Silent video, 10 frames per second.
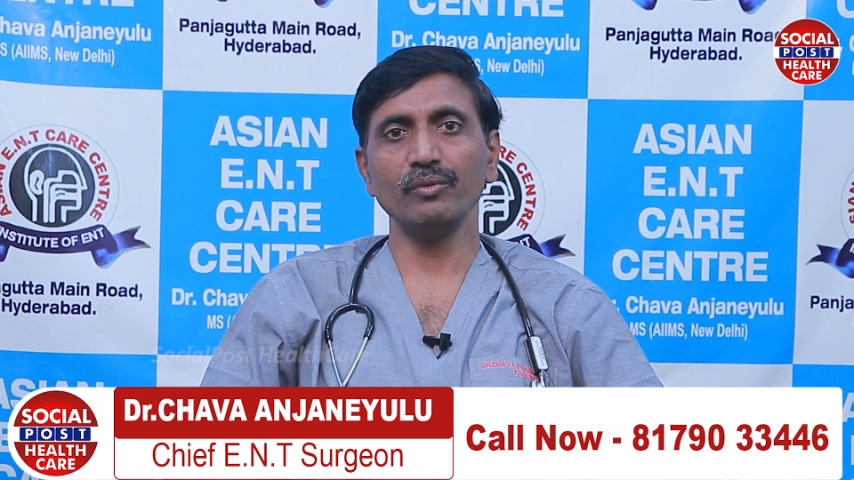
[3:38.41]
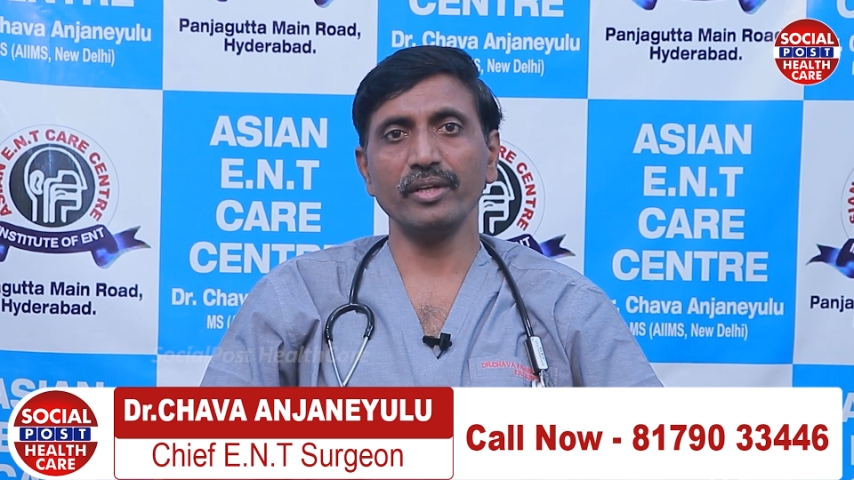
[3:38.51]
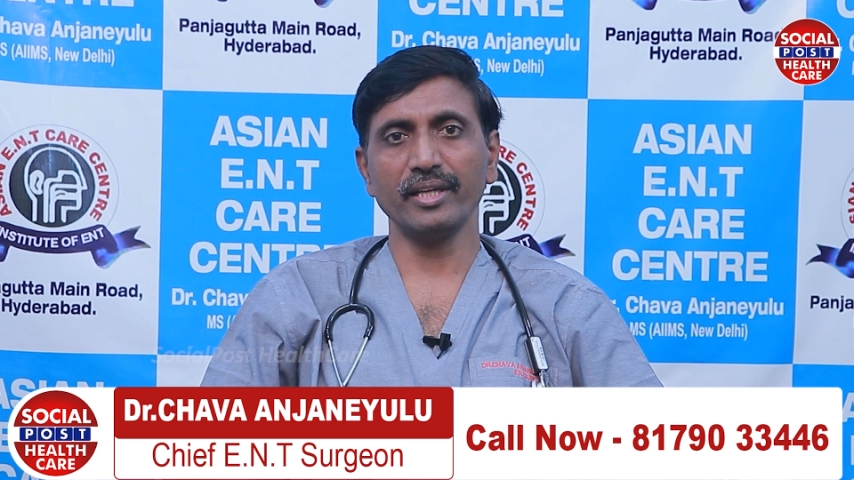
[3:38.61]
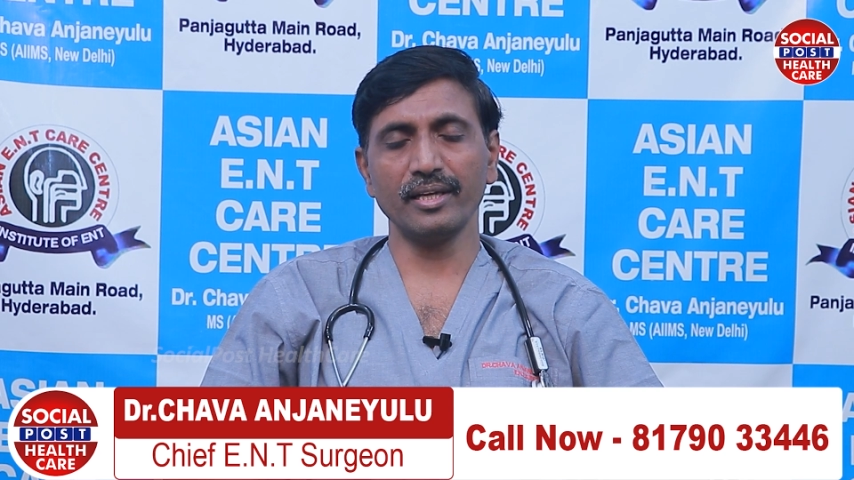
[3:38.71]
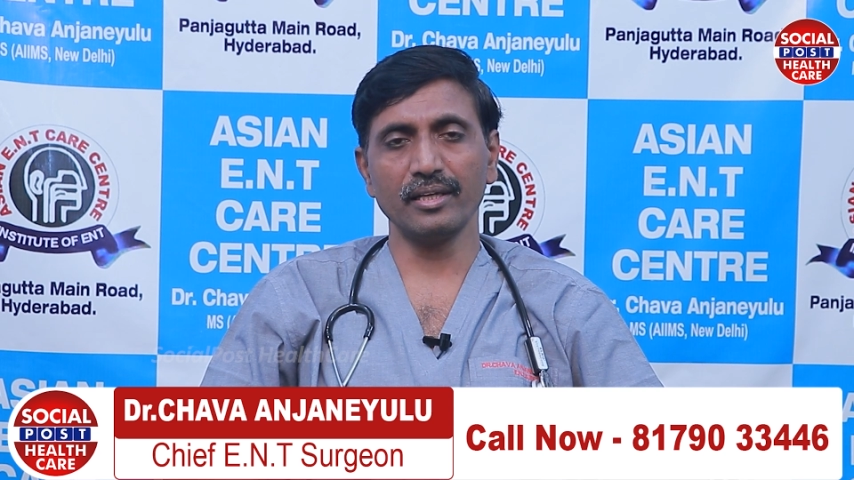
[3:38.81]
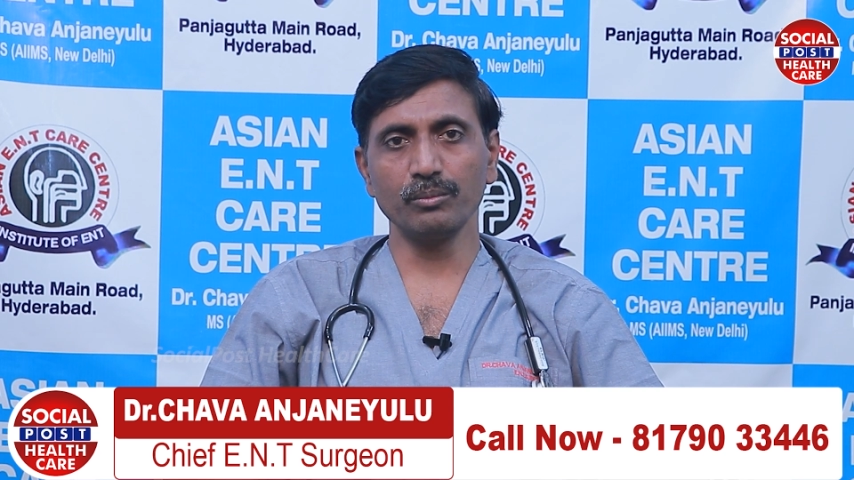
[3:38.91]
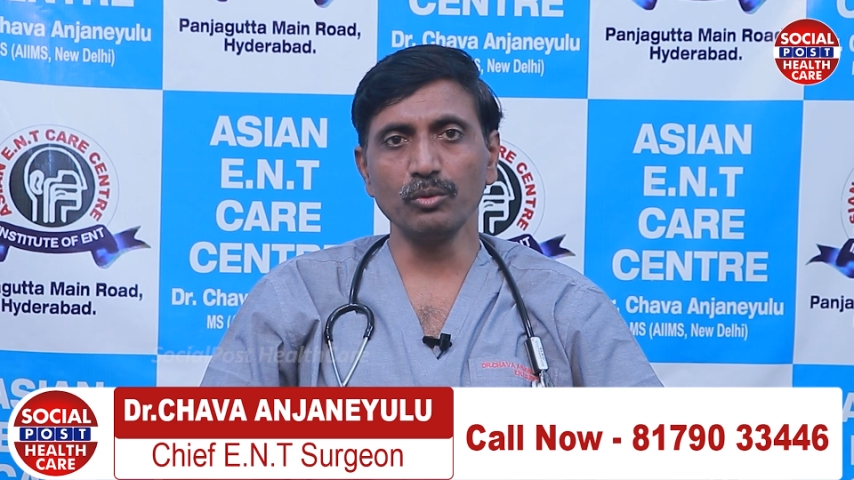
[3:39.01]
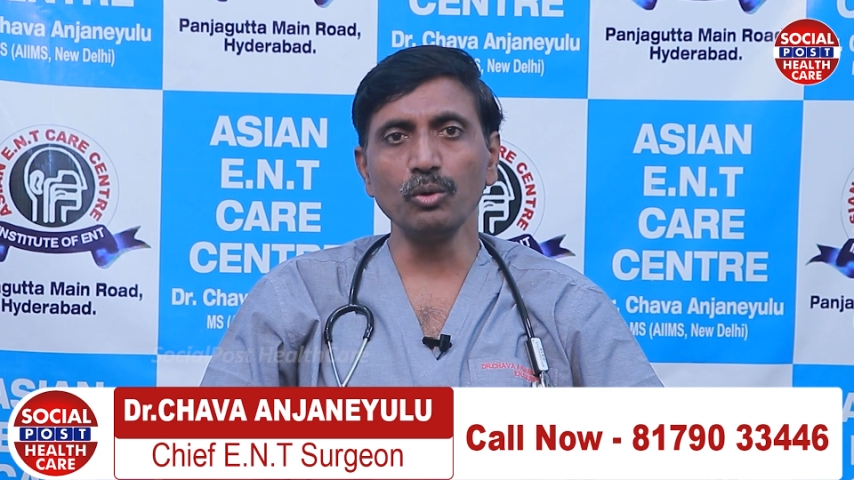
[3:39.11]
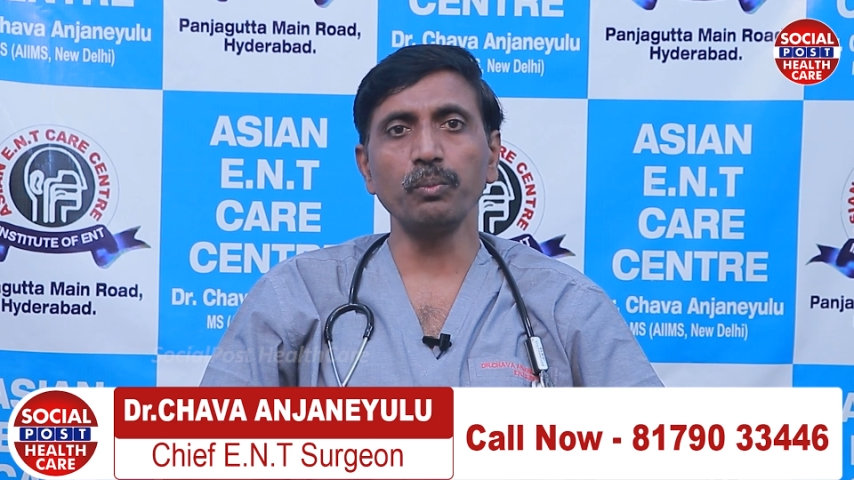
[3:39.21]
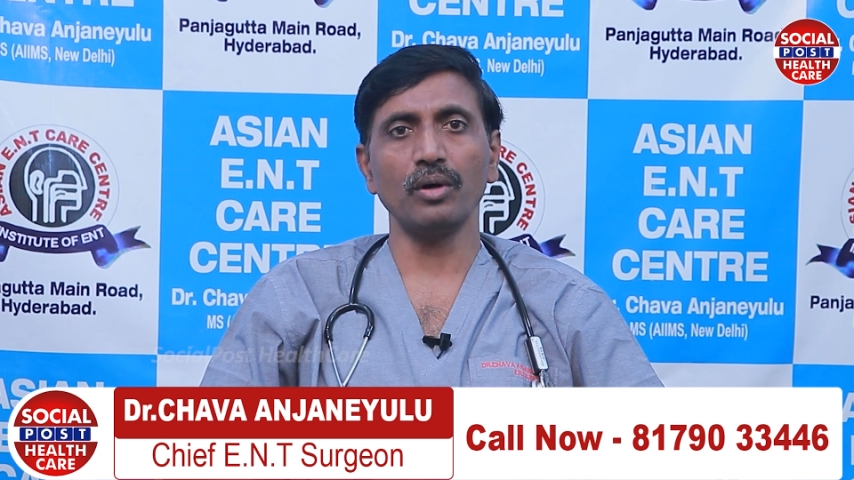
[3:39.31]
we can
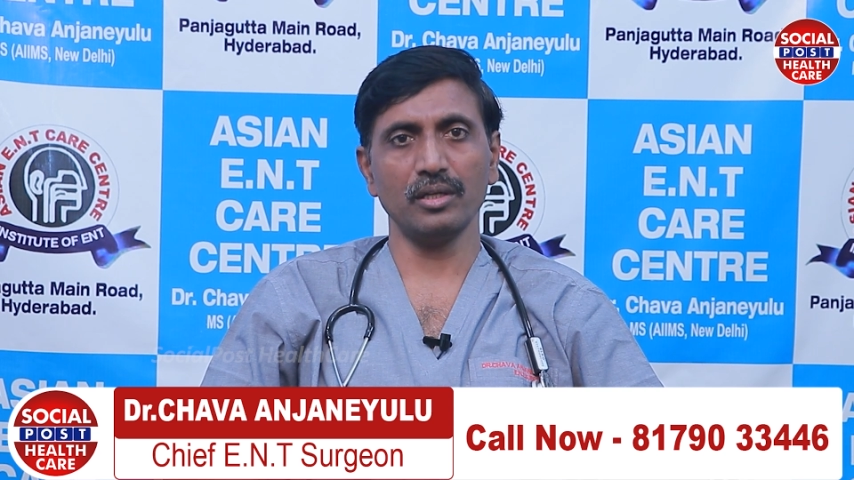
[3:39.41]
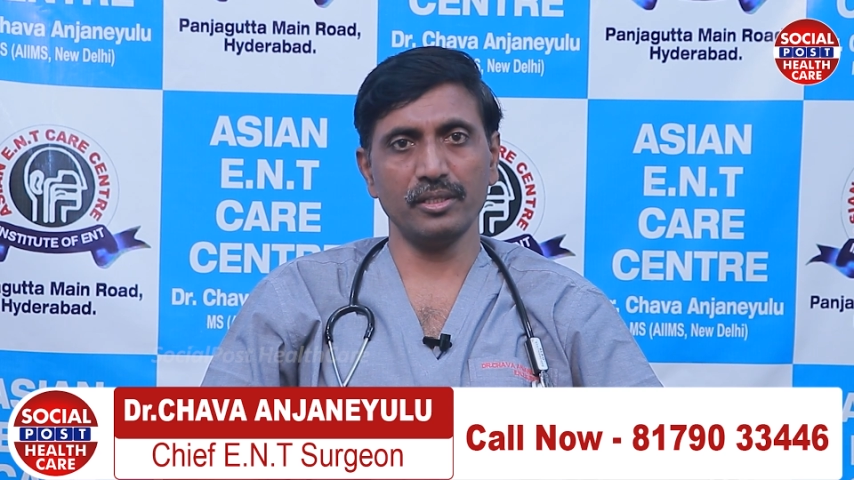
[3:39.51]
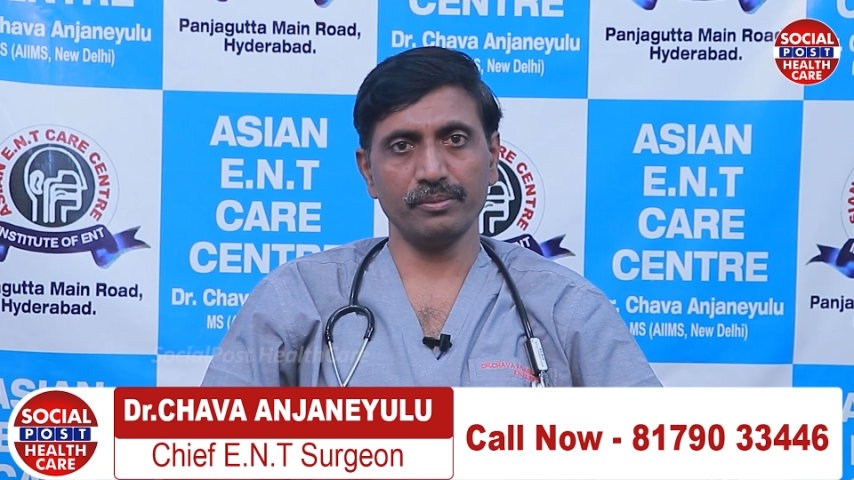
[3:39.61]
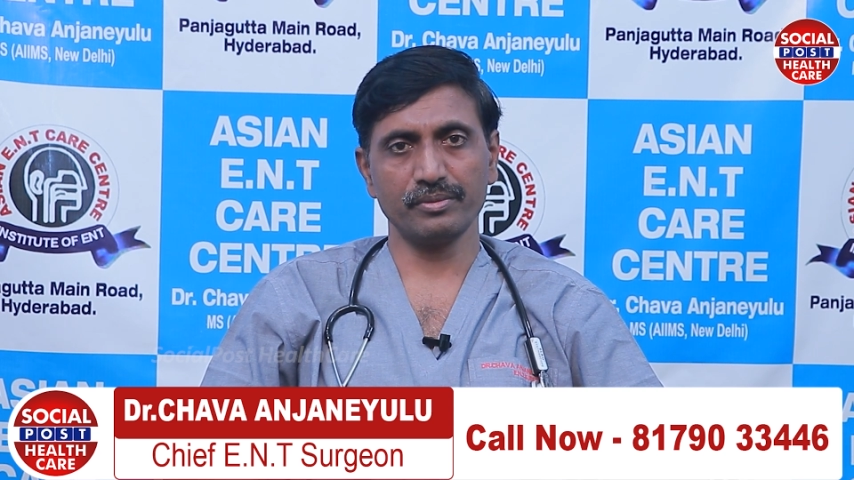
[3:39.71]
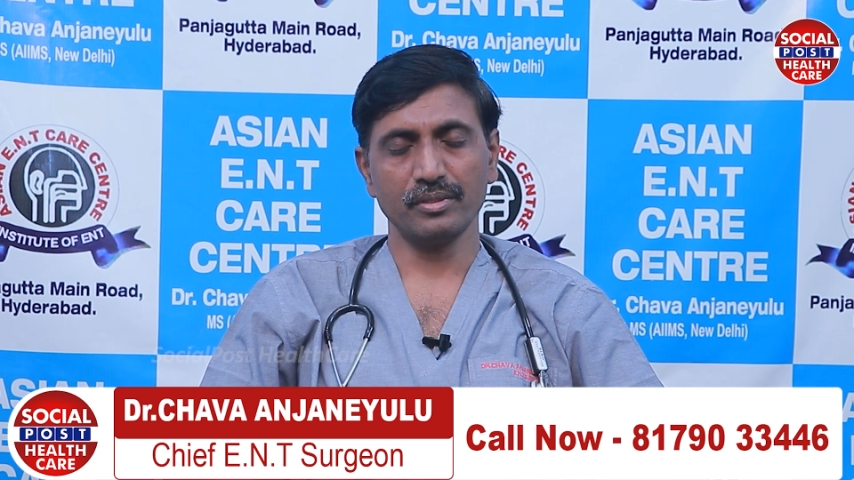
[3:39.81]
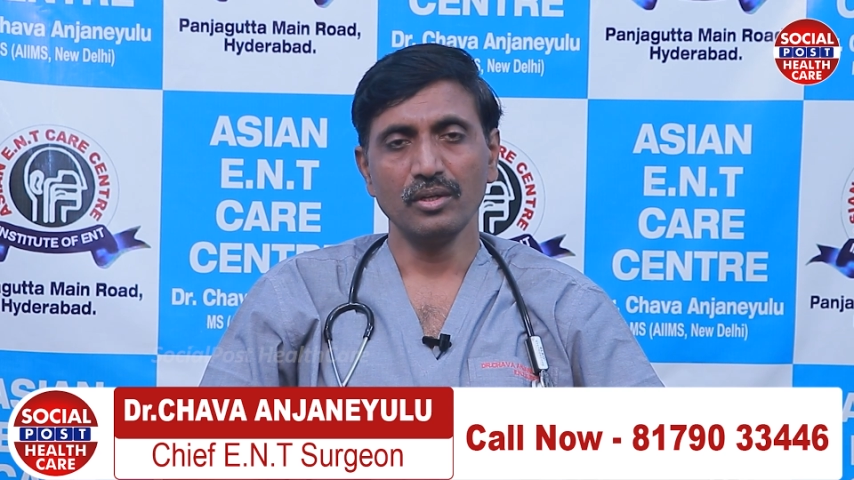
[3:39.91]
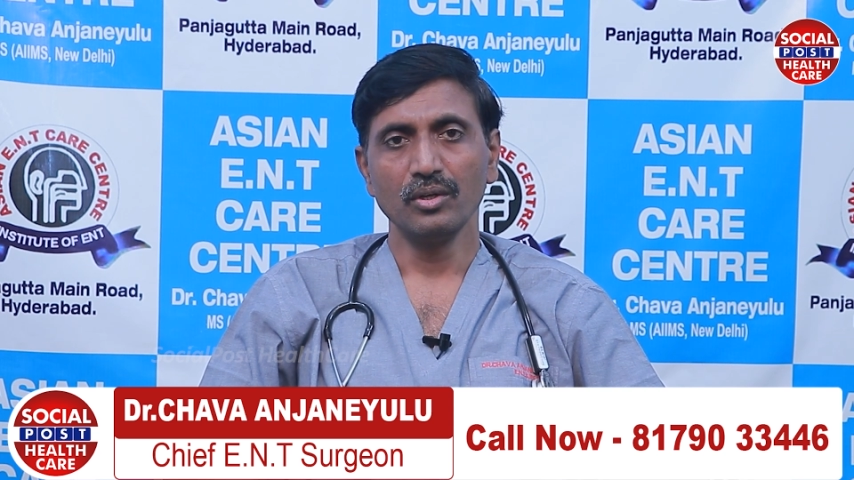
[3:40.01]
remove polyps